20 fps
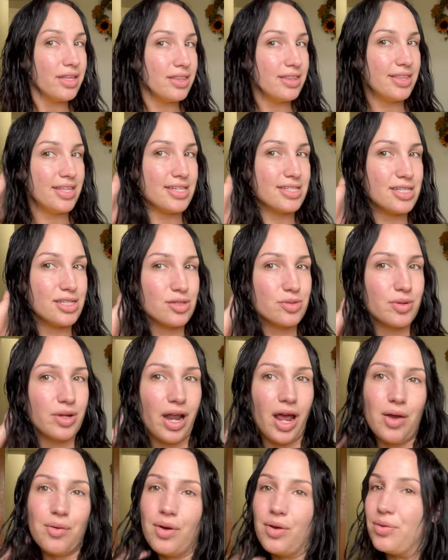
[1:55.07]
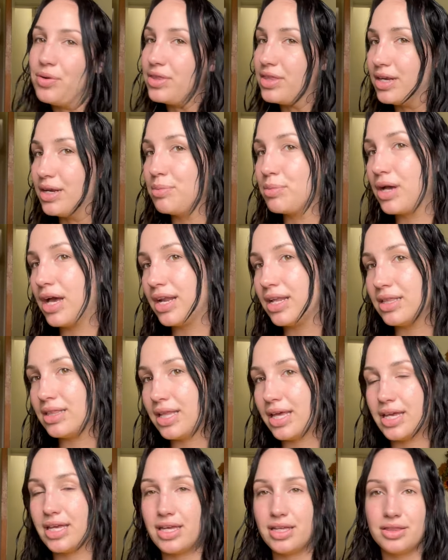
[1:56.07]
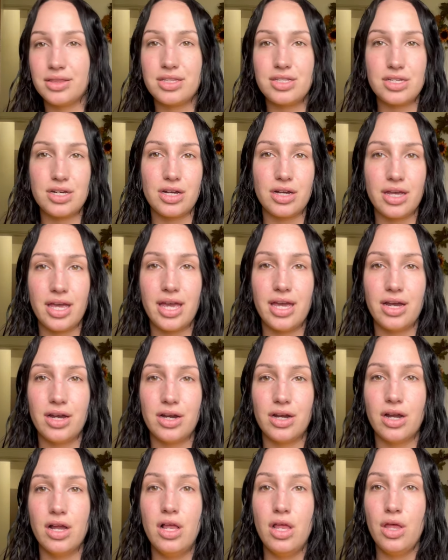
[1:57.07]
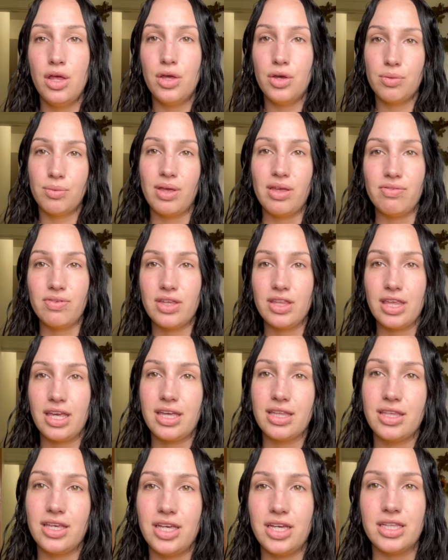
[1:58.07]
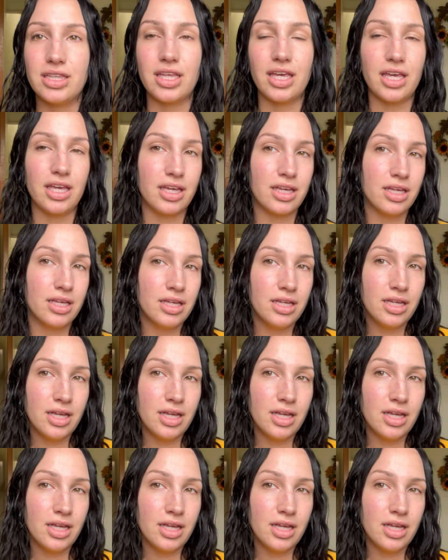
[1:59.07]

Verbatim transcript: this is what I went with and I'm kind of liking the dark hair wavy lately and like,